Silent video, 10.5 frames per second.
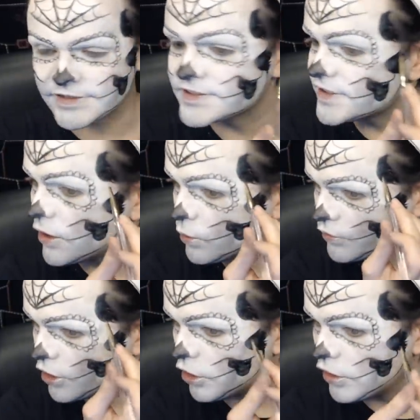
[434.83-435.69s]
areas,
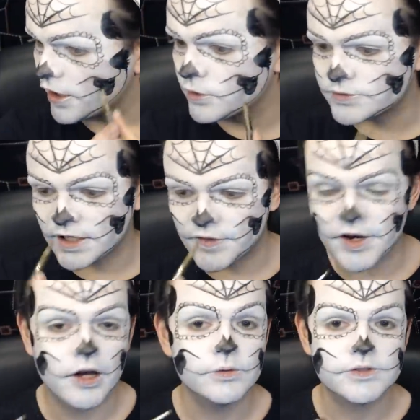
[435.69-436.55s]
so the hollows
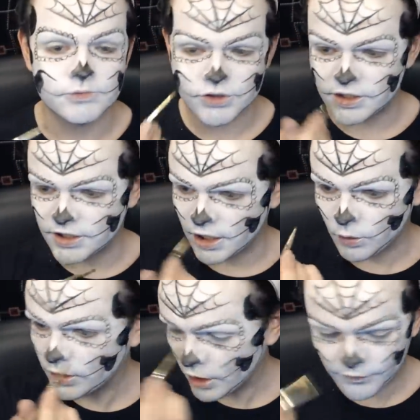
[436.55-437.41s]
and the nose. I'm just going to
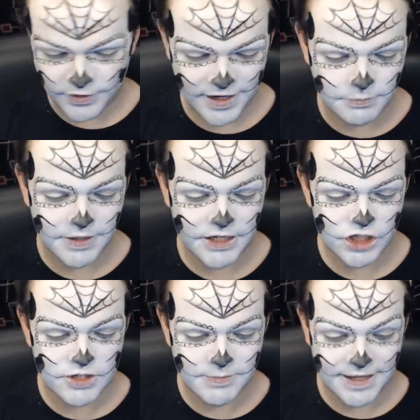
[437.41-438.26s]
go over that
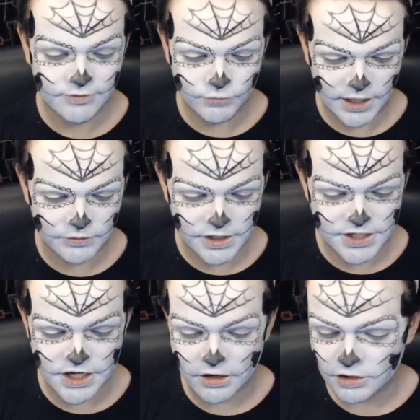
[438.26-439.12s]
completely just to make it really, really